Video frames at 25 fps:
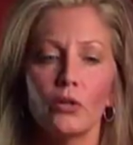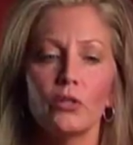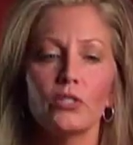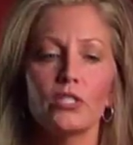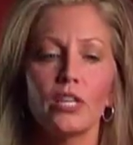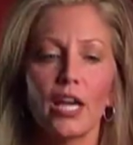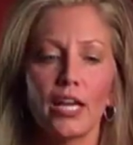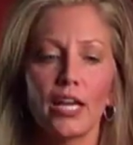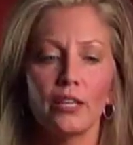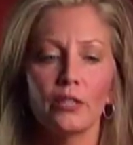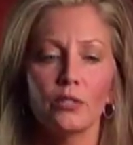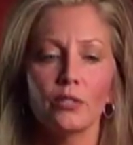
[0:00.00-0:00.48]
you're
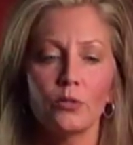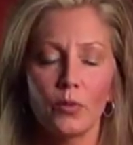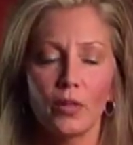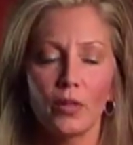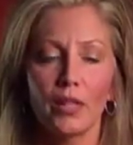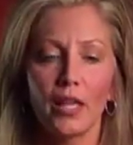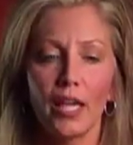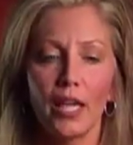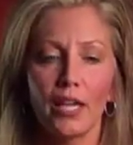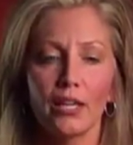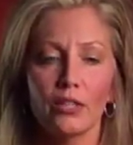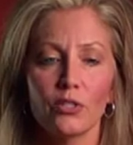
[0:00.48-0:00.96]
diagnosed with
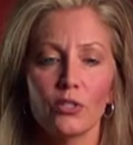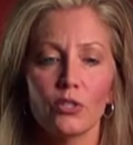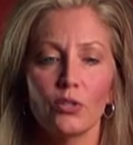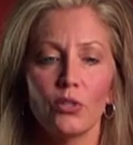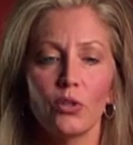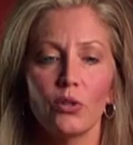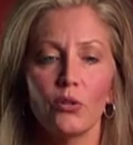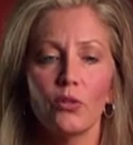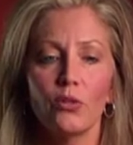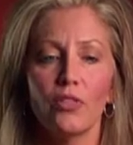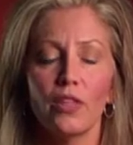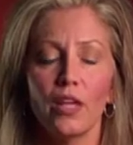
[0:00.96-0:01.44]
cancer,
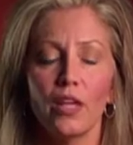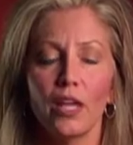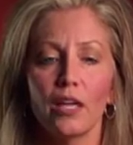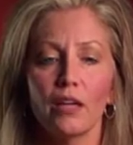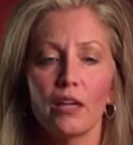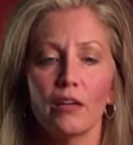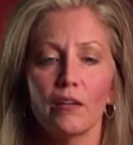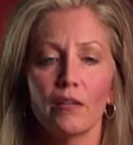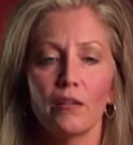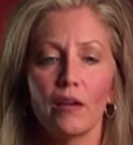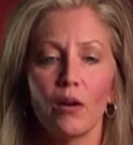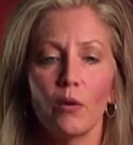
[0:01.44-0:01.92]
you
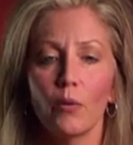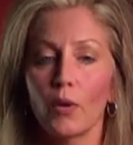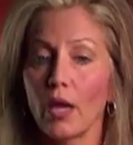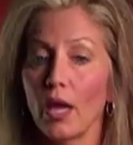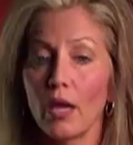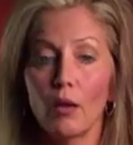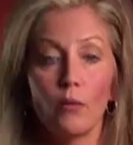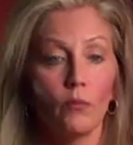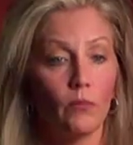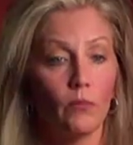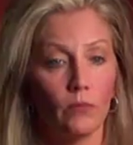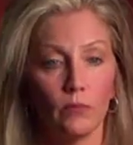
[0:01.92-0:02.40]
think,
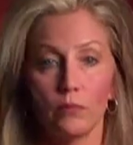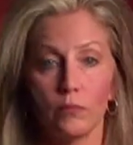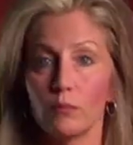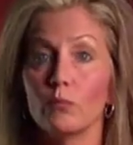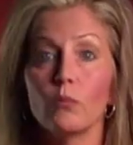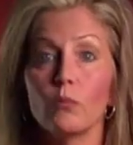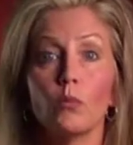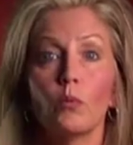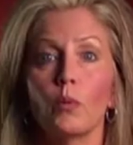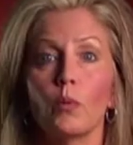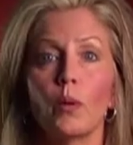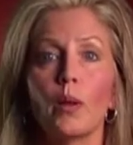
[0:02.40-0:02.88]
okay,
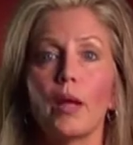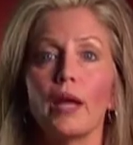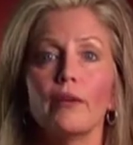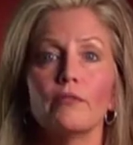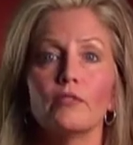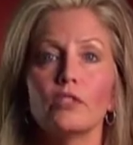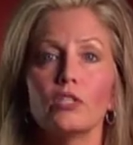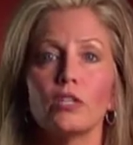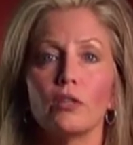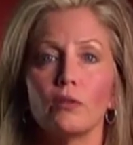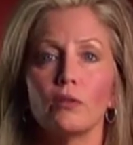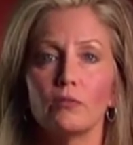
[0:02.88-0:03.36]
well, what do I have
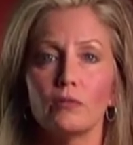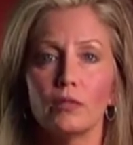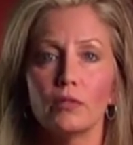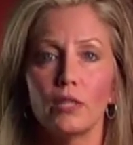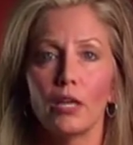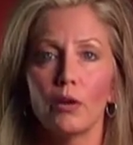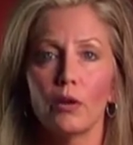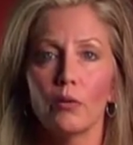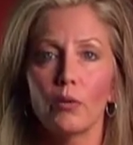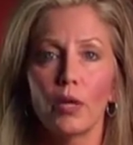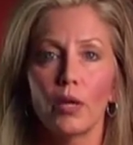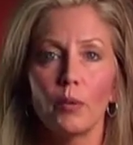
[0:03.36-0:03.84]
to do?
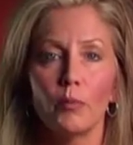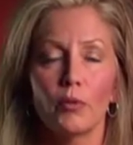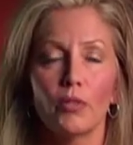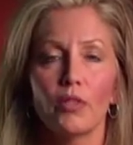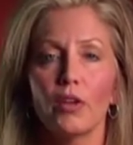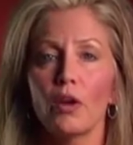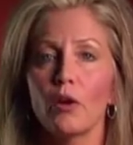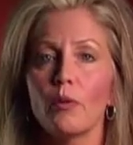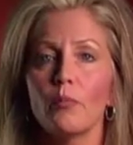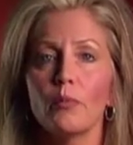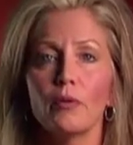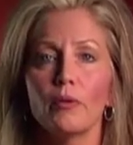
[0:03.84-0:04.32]
You know,
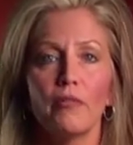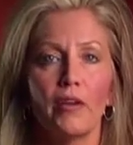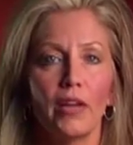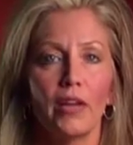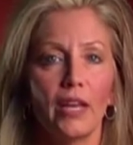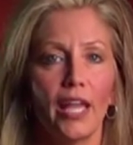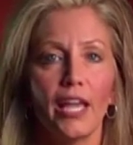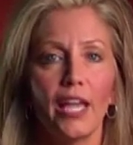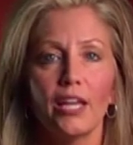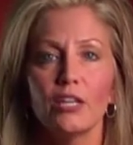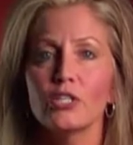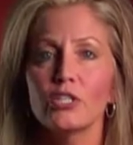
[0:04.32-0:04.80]
chemotherapy,
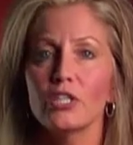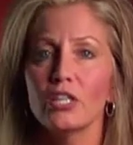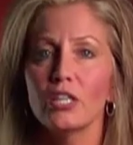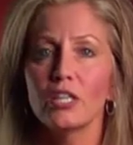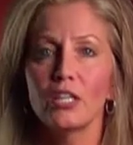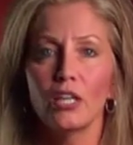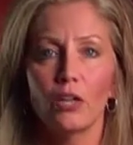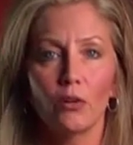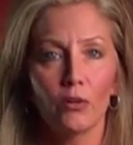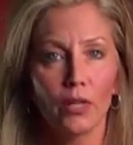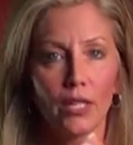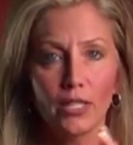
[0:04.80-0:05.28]
radiation,
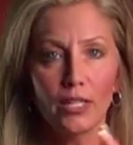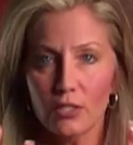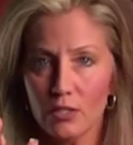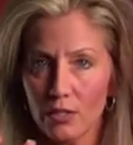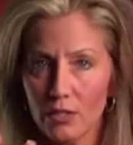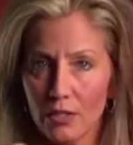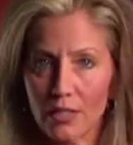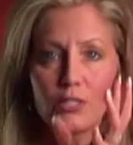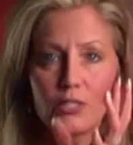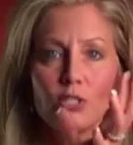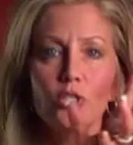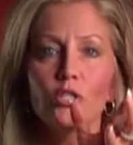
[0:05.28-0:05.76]
you know,
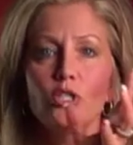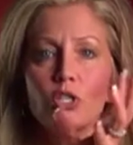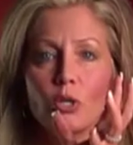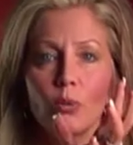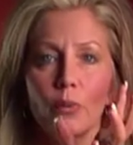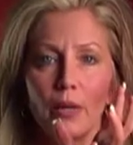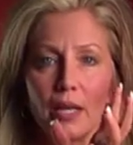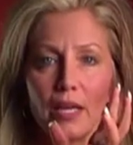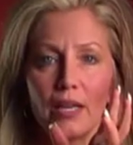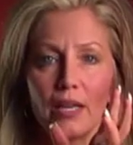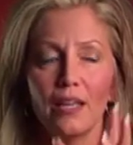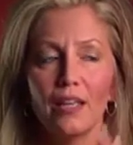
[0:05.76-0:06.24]
let's do
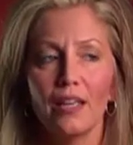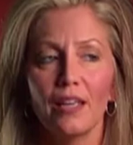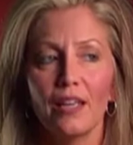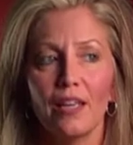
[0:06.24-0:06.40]
it.